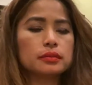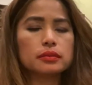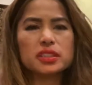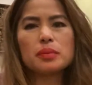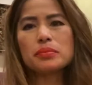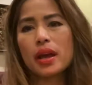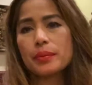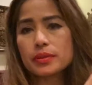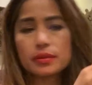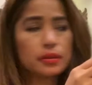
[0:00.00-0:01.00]
Sometimes
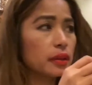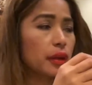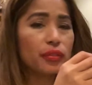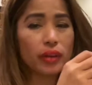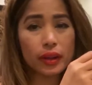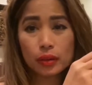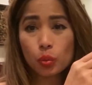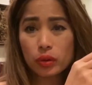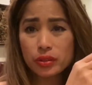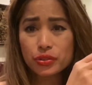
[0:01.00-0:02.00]
they write the
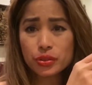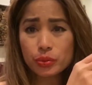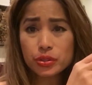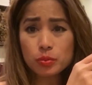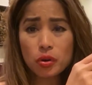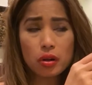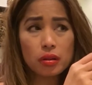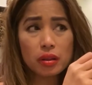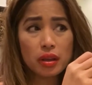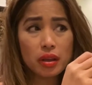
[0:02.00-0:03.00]
words so small
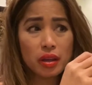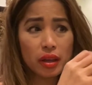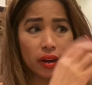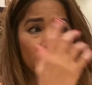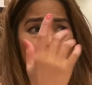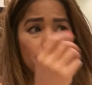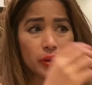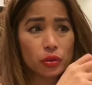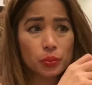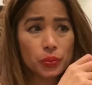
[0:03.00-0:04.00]
and I have been
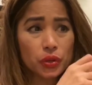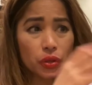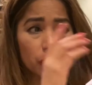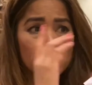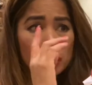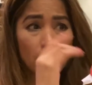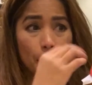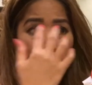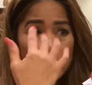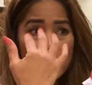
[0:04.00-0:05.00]
computer, I
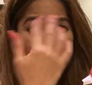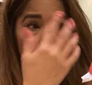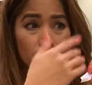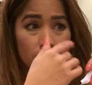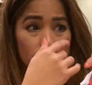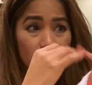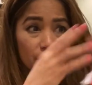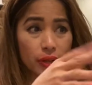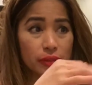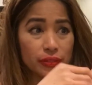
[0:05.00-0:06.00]
mean, I have been in
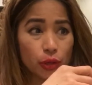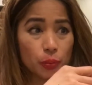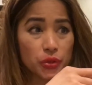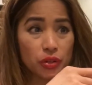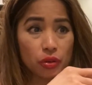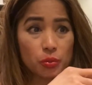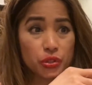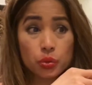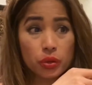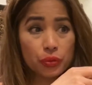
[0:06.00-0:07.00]
front of the computer almost
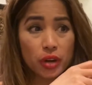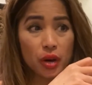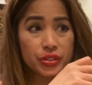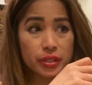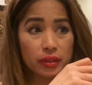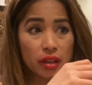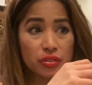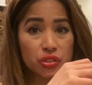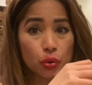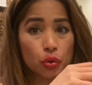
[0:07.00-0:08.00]
24 hours a day.
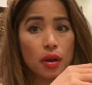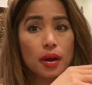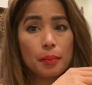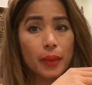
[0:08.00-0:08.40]
So my